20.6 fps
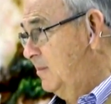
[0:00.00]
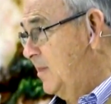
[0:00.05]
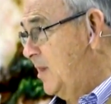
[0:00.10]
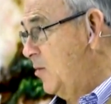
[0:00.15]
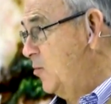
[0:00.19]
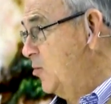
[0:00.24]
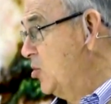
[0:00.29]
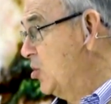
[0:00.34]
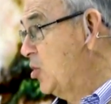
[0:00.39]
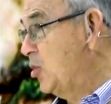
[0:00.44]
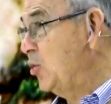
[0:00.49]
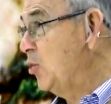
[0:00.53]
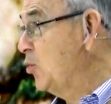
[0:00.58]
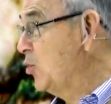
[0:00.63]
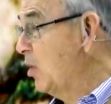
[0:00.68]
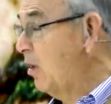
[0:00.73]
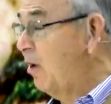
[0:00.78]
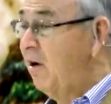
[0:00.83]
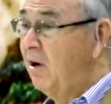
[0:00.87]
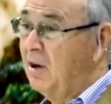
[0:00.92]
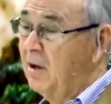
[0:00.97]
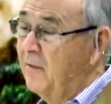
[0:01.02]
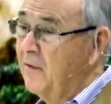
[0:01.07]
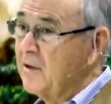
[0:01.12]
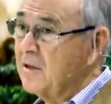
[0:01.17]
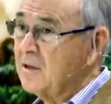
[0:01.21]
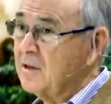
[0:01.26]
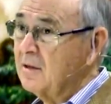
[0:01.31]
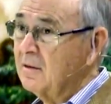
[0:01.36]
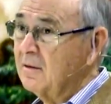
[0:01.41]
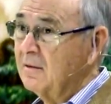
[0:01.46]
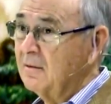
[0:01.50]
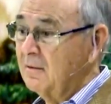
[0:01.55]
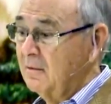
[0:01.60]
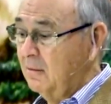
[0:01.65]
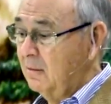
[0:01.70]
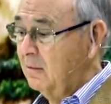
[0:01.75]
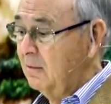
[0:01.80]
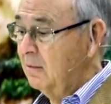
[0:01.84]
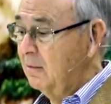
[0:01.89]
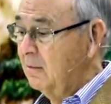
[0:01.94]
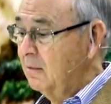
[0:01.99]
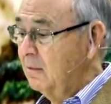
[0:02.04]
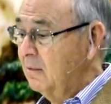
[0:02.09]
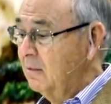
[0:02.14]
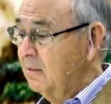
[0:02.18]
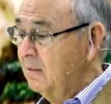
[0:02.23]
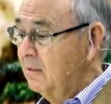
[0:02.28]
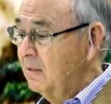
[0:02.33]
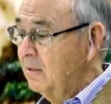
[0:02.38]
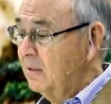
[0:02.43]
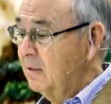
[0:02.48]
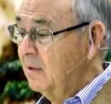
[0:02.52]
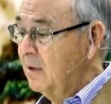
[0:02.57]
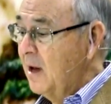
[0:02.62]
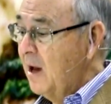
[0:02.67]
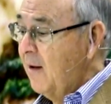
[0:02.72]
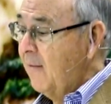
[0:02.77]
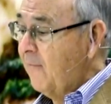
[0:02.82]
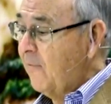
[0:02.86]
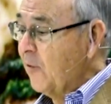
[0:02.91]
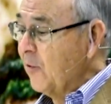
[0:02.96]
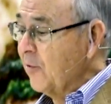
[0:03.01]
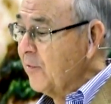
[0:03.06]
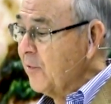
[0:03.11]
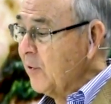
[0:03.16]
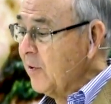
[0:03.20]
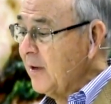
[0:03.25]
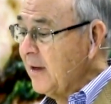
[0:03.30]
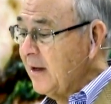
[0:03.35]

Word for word: that was due to all of us. Further,